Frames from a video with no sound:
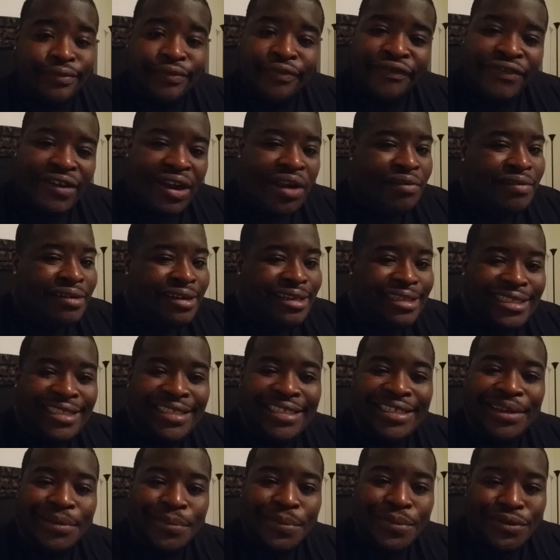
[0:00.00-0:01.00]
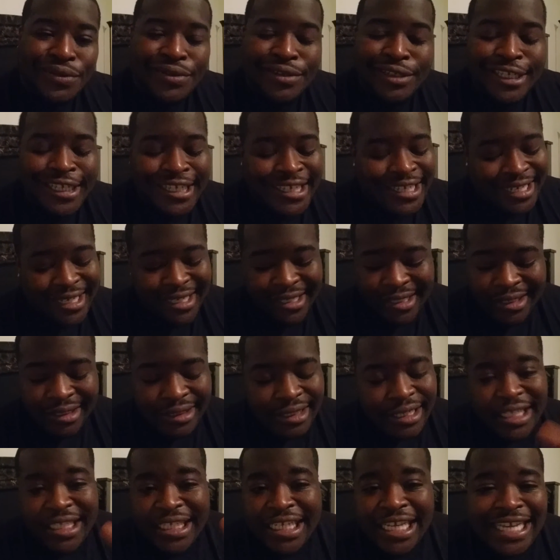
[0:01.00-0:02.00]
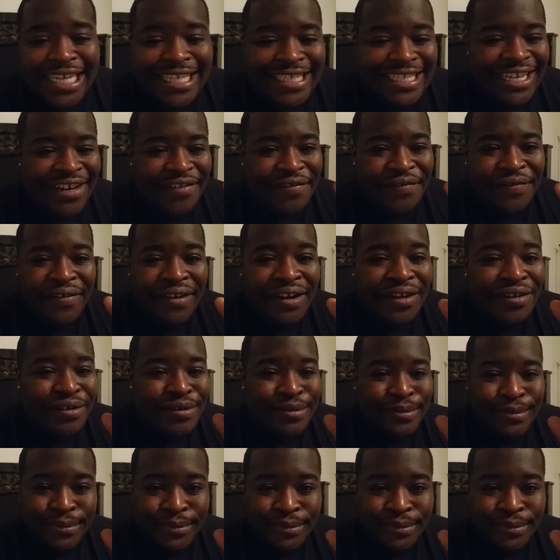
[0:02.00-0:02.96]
Flirting is simple. It's easy to flirt.